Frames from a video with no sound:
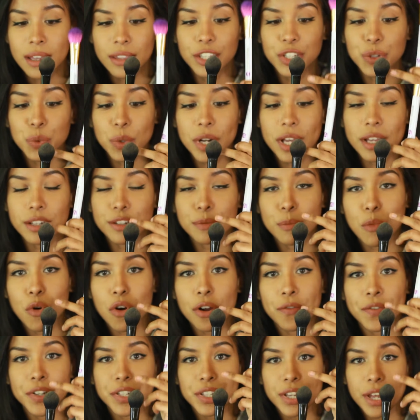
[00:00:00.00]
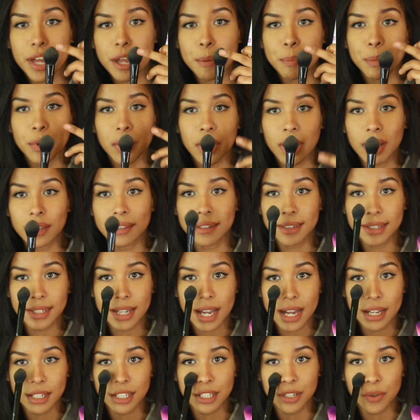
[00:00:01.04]
This one has more of a taper on the
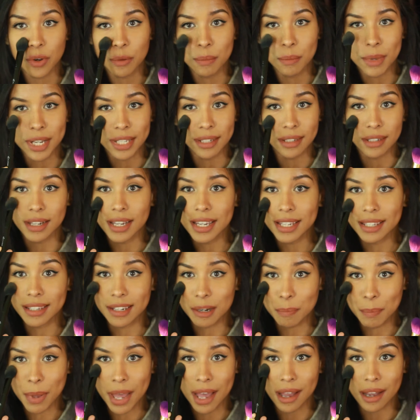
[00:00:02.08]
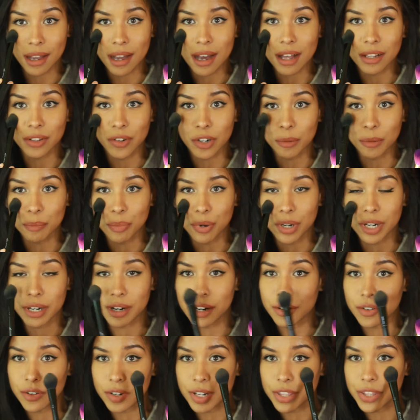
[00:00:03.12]
side, so it makes it easy to pack color and put it
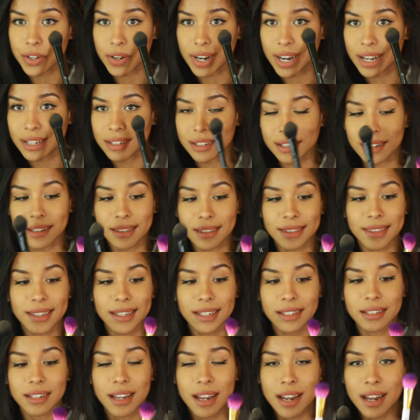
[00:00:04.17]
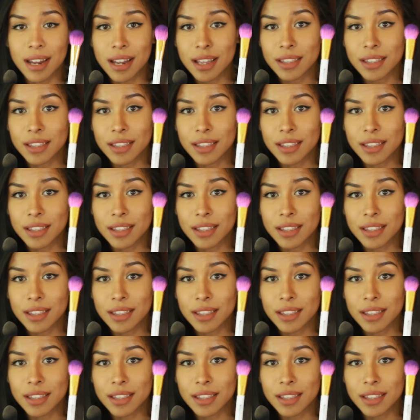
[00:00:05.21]
underneath your eyes like this.